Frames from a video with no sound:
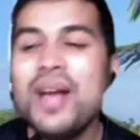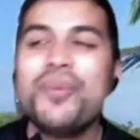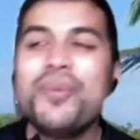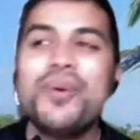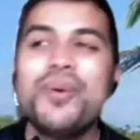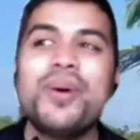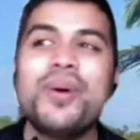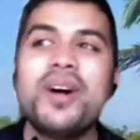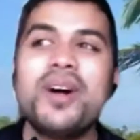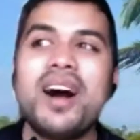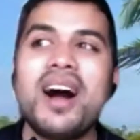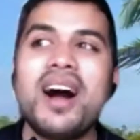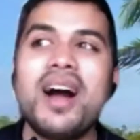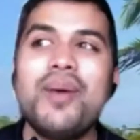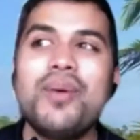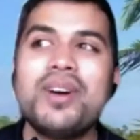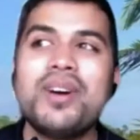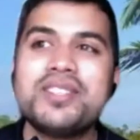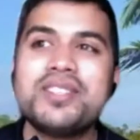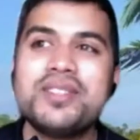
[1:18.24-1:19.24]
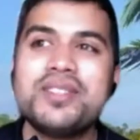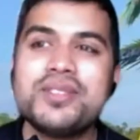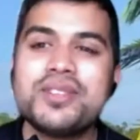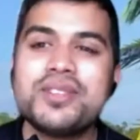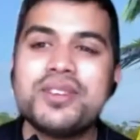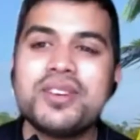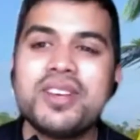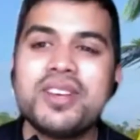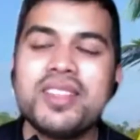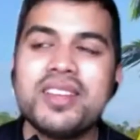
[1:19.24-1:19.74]
Well, I watch those
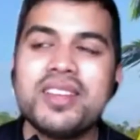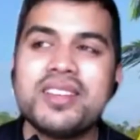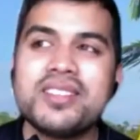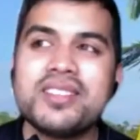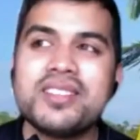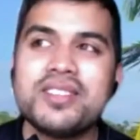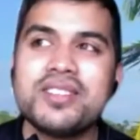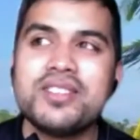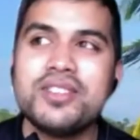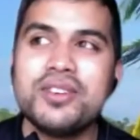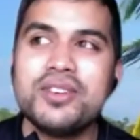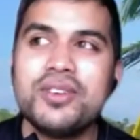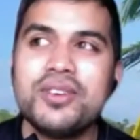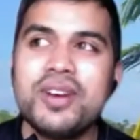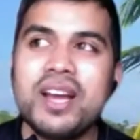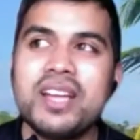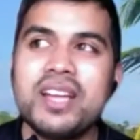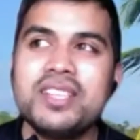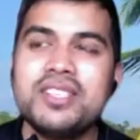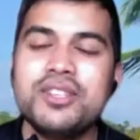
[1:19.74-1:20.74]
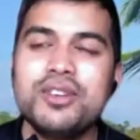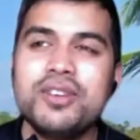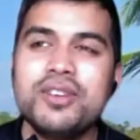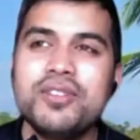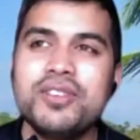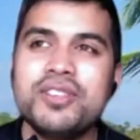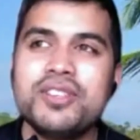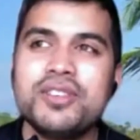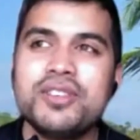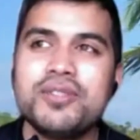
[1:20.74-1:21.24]
cooking things too. And do you
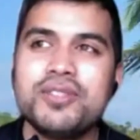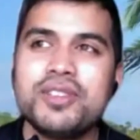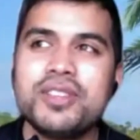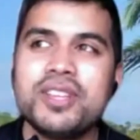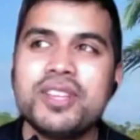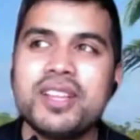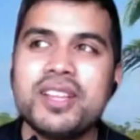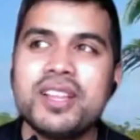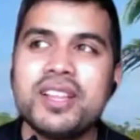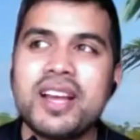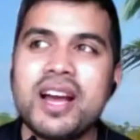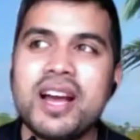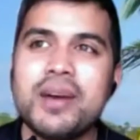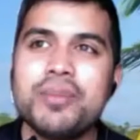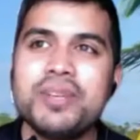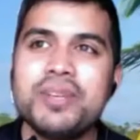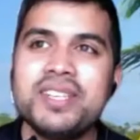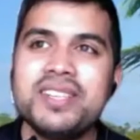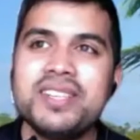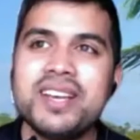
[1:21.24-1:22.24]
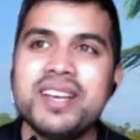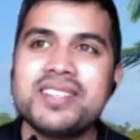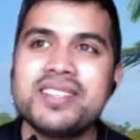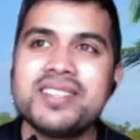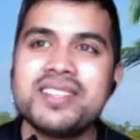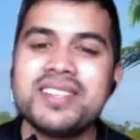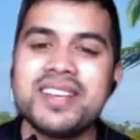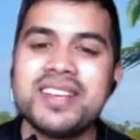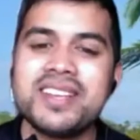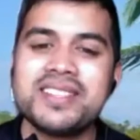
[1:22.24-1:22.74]
ever think like how many takes
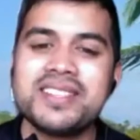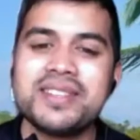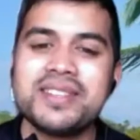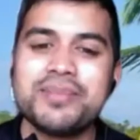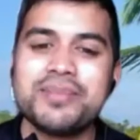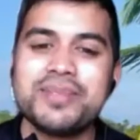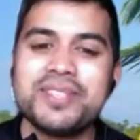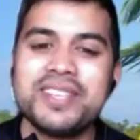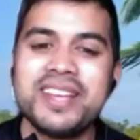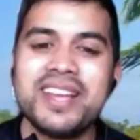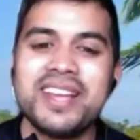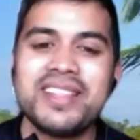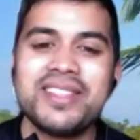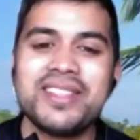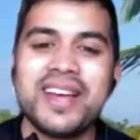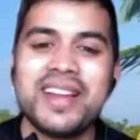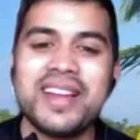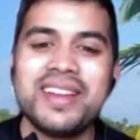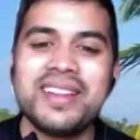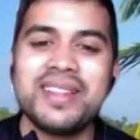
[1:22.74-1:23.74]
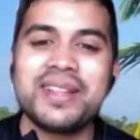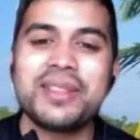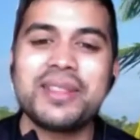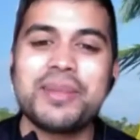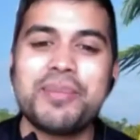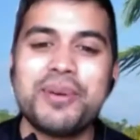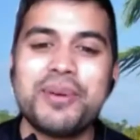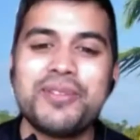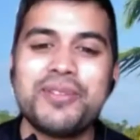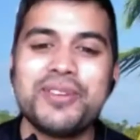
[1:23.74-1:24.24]
it takes them to get that like the
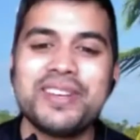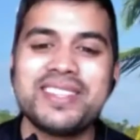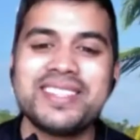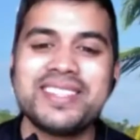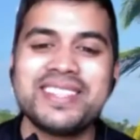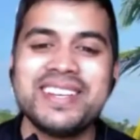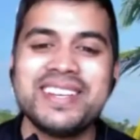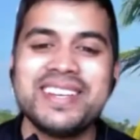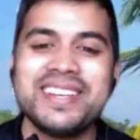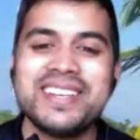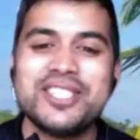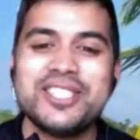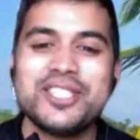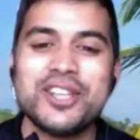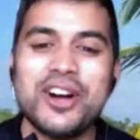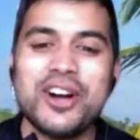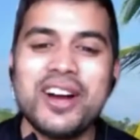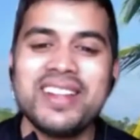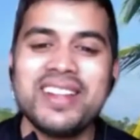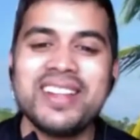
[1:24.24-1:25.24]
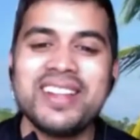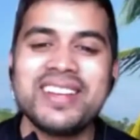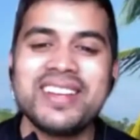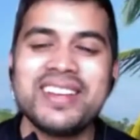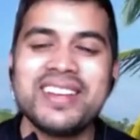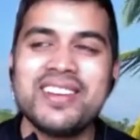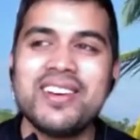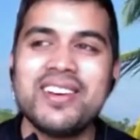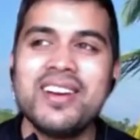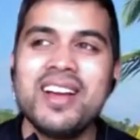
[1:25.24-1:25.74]
perfect shot?
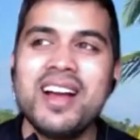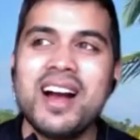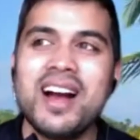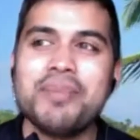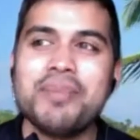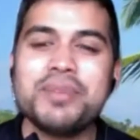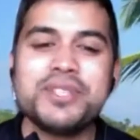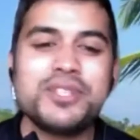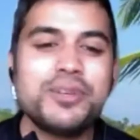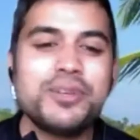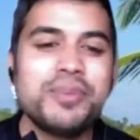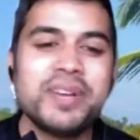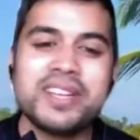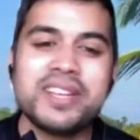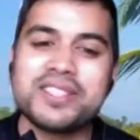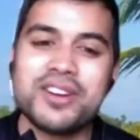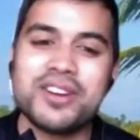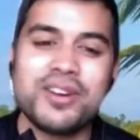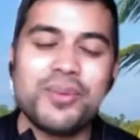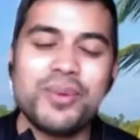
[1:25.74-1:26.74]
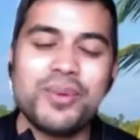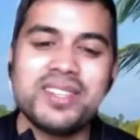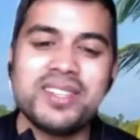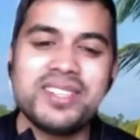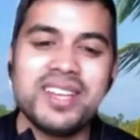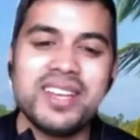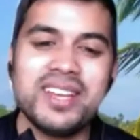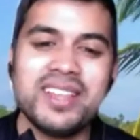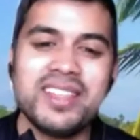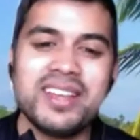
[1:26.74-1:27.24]
I'm assuming it's not a one
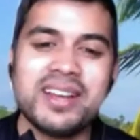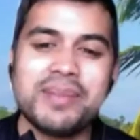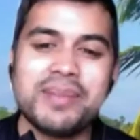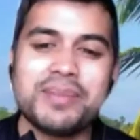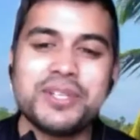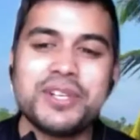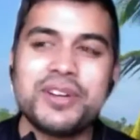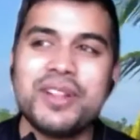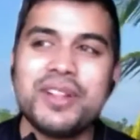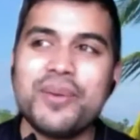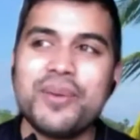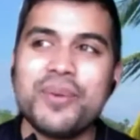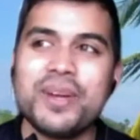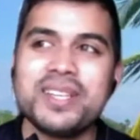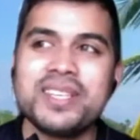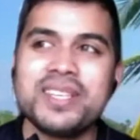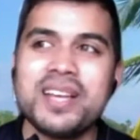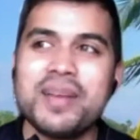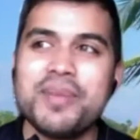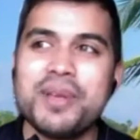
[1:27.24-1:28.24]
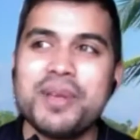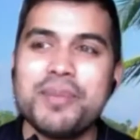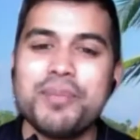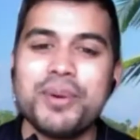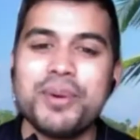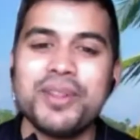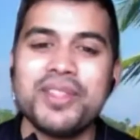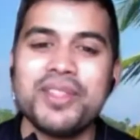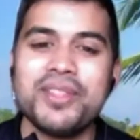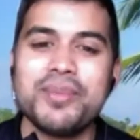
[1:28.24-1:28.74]
take thing. I'm sure like one time he
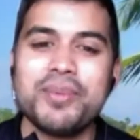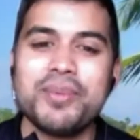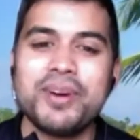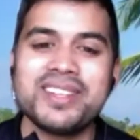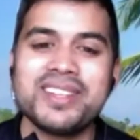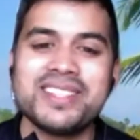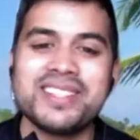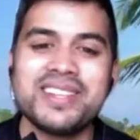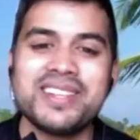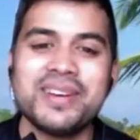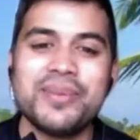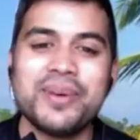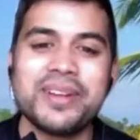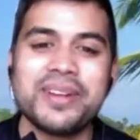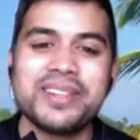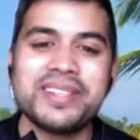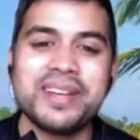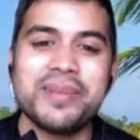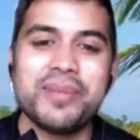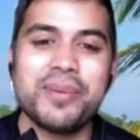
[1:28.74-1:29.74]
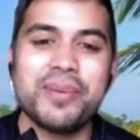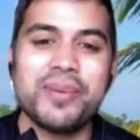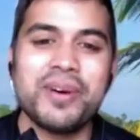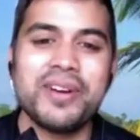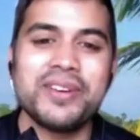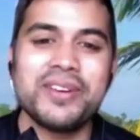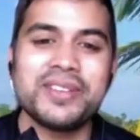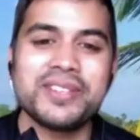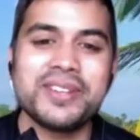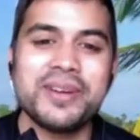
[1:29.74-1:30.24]
burnt the pasta, one time the
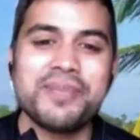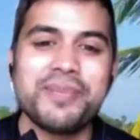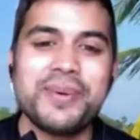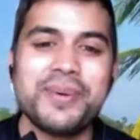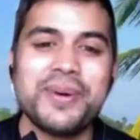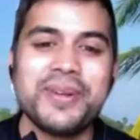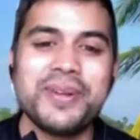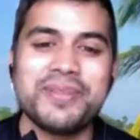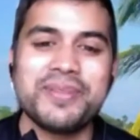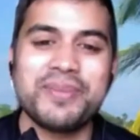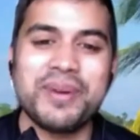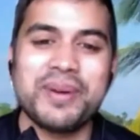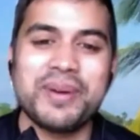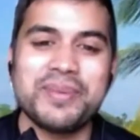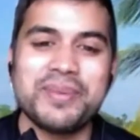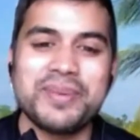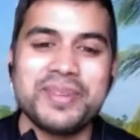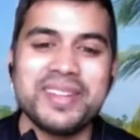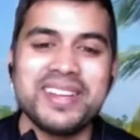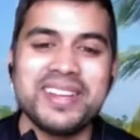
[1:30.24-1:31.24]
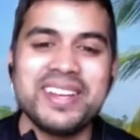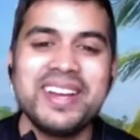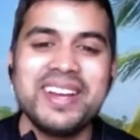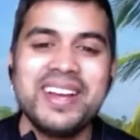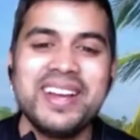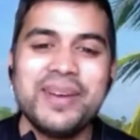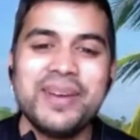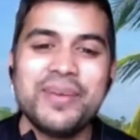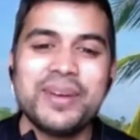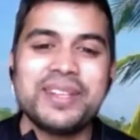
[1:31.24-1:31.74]
water is not boiled properly,
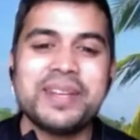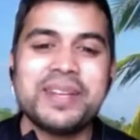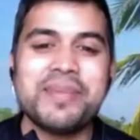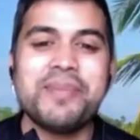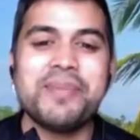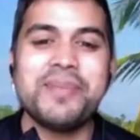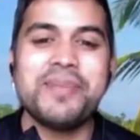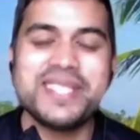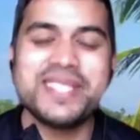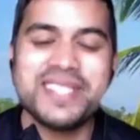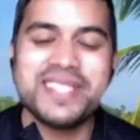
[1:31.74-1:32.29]
one time they're missing an